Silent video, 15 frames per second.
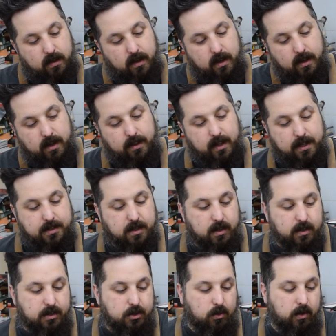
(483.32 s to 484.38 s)
and that's
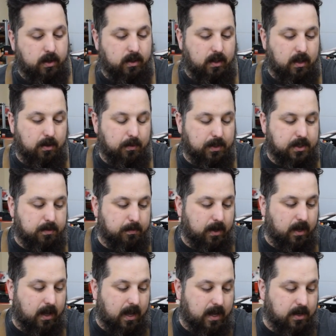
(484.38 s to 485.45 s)
going to join the rest of
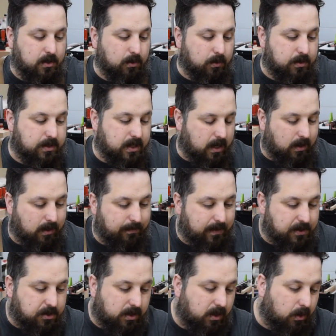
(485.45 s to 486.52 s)
my hand tools. That will
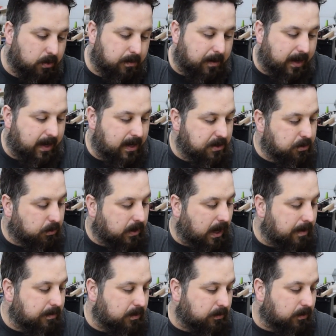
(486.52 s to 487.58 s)
eventually go into my hand tool
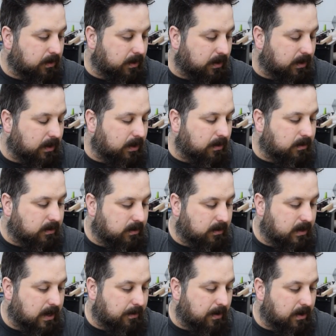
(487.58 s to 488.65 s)
cabinet when I
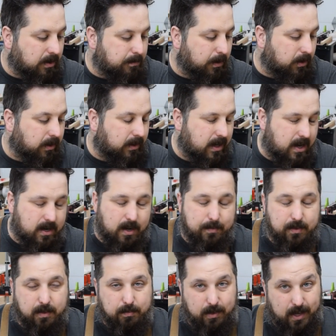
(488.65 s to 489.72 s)
get around to building that. I'm
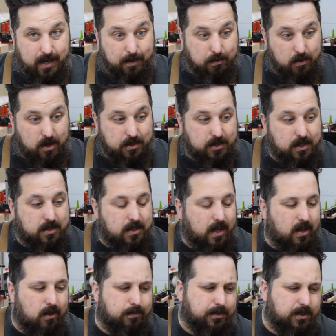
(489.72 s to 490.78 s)
in the planning process
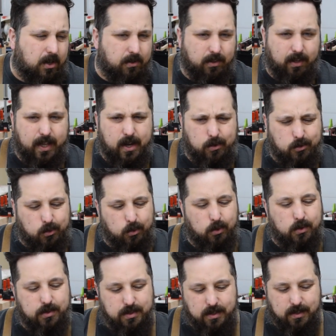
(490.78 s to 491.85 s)
now. I'm starting to lay out
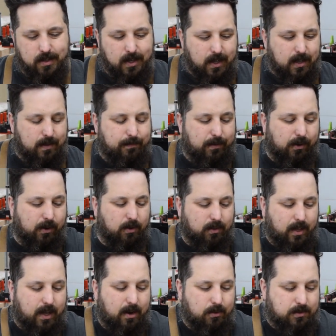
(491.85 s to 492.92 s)
tools and figure out
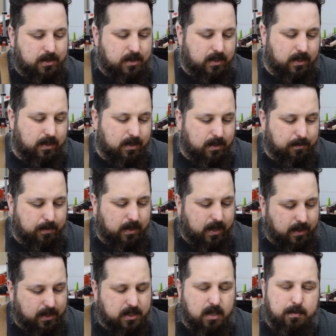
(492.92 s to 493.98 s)
layouts, but
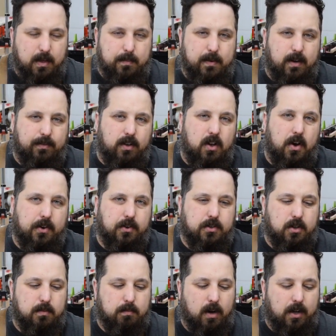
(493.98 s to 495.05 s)
again, that's going to be a bit of a longer
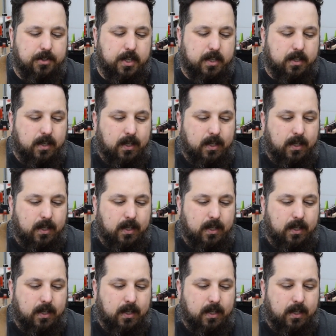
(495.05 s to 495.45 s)
term project.